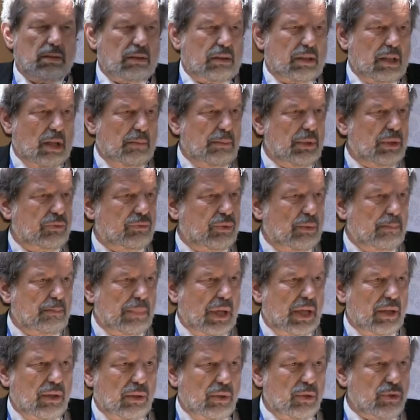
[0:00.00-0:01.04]
coming from
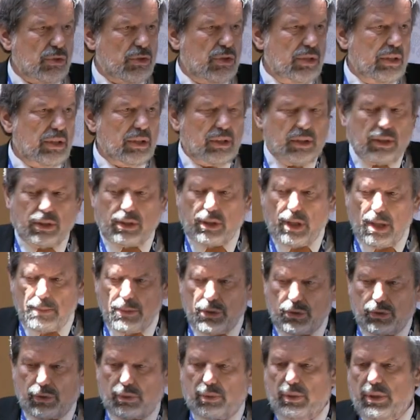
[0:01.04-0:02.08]
biology,
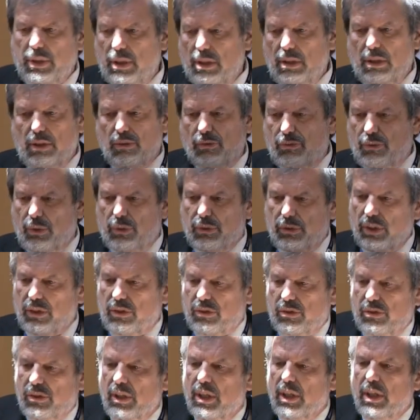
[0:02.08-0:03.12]
chemistry,
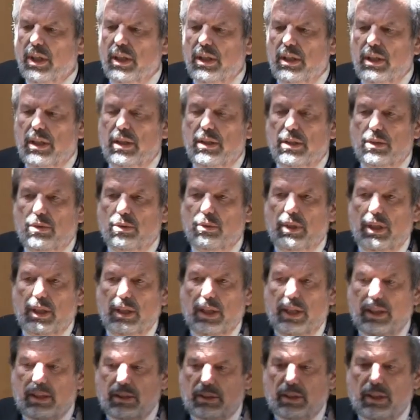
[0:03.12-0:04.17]
physics, into
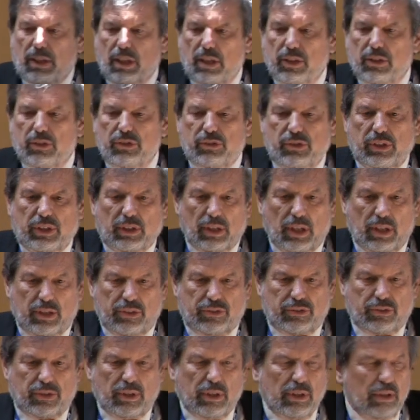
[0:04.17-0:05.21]
electrical
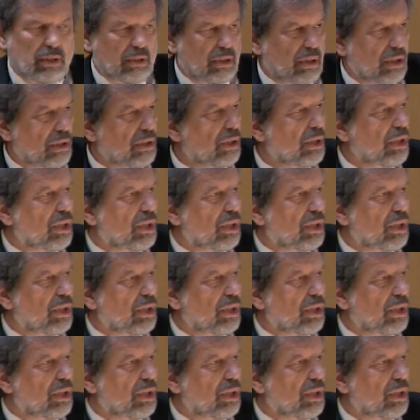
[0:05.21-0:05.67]
signals. Yeah?